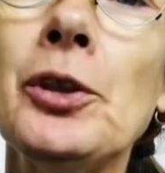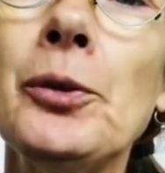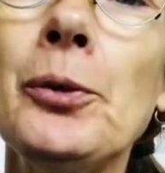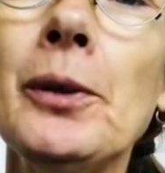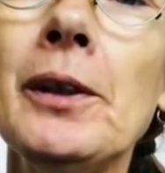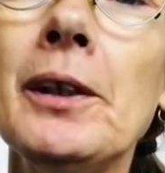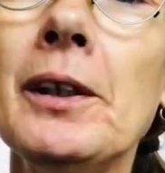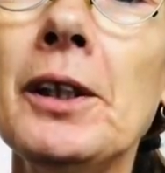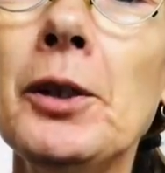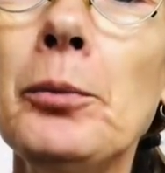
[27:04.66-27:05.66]
to,
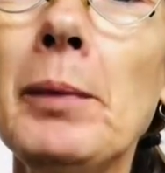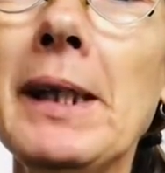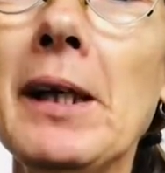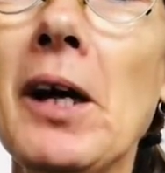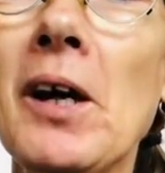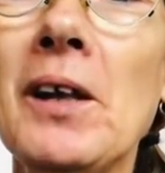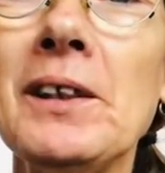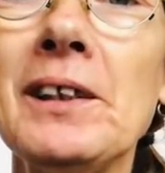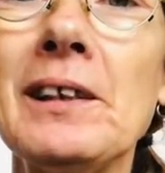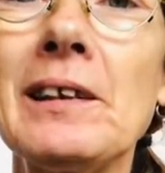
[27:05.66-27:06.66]
you may ask.